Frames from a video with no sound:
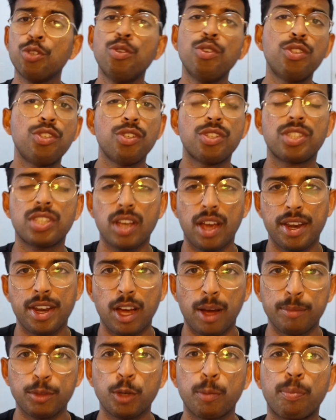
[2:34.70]
as you sign
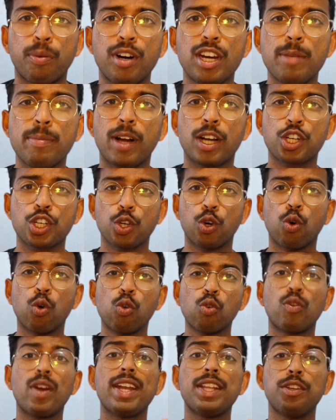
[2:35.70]
up, you're pretty much
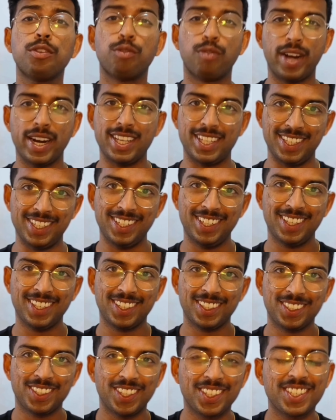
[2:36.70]
already ready
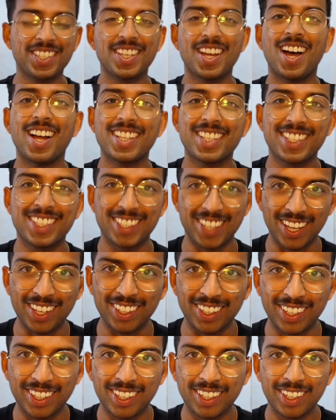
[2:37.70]
to start
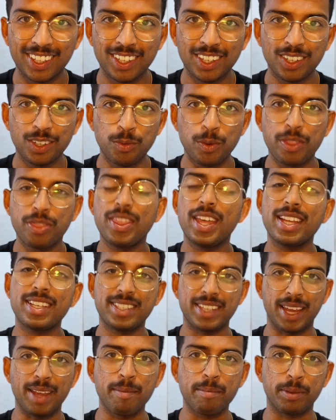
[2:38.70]
selling. With their
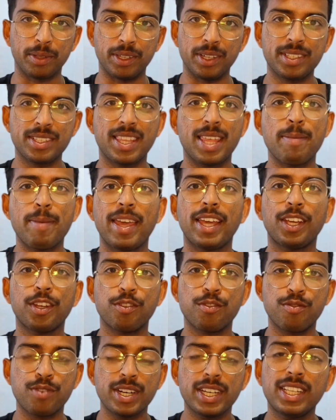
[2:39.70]
templates, they make it
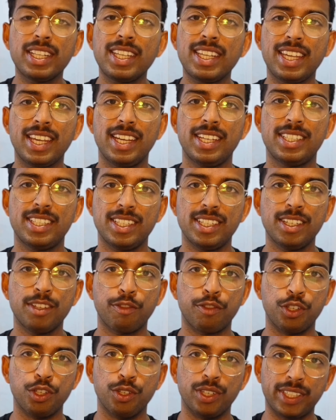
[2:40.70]
really easy for
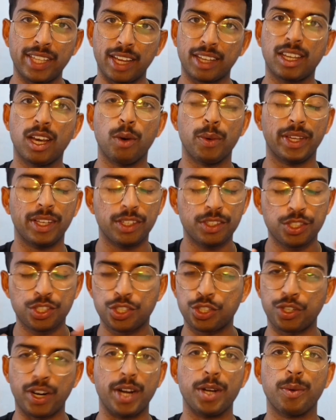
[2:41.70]
you to get going
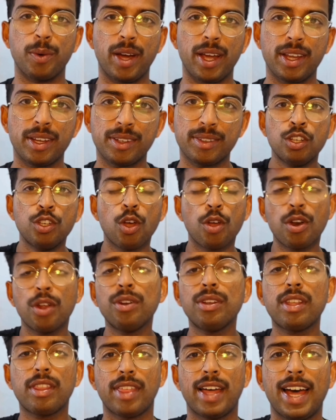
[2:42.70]
straight away. Not
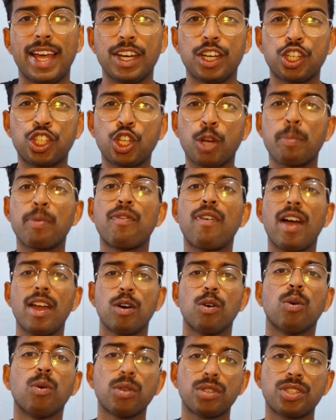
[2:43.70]
only that, Shopify
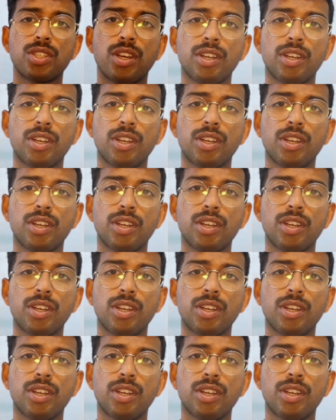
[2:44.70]
also